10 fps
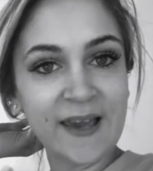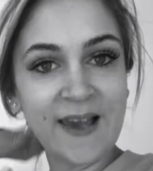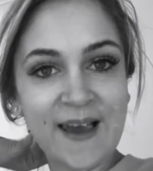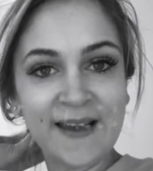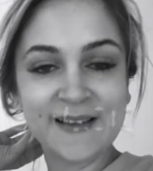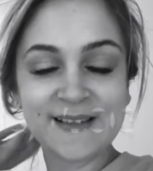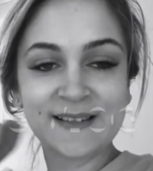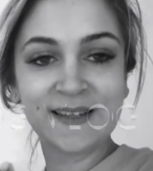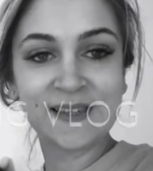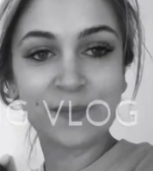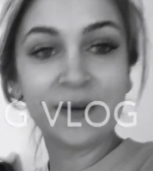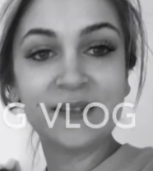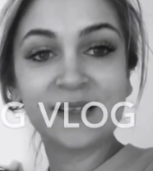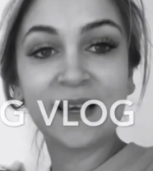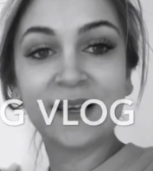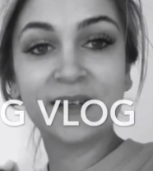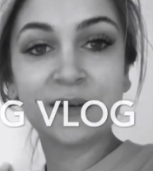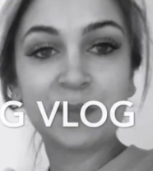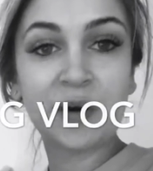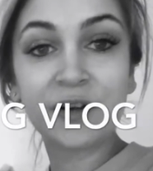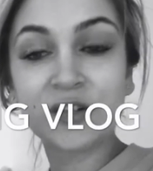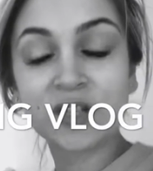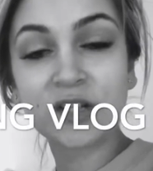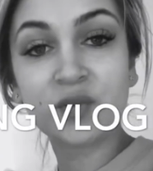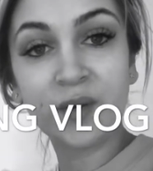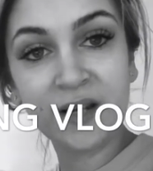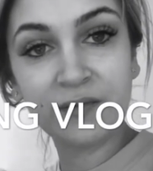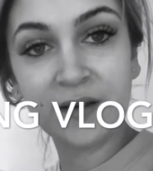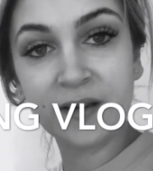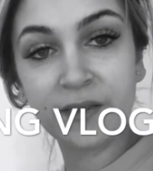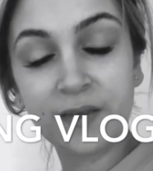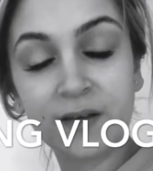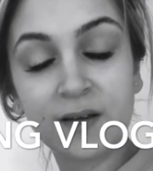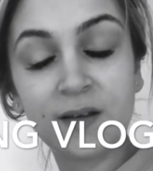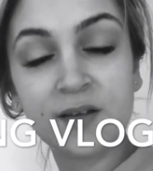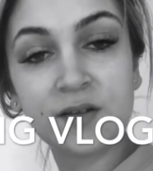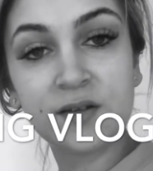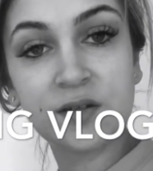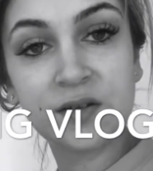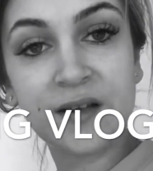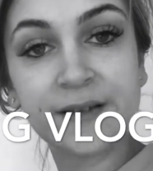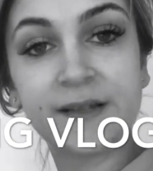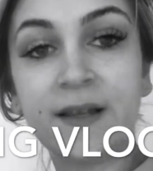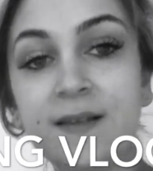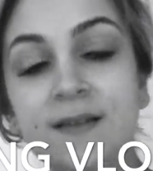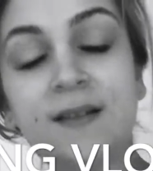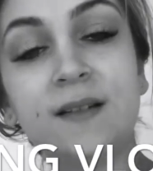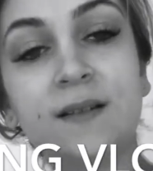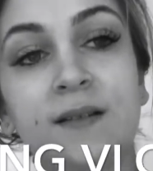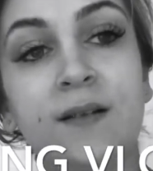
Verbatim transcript: Hey guys, it's Monday, March twenty-fifth, two thousand nineteen.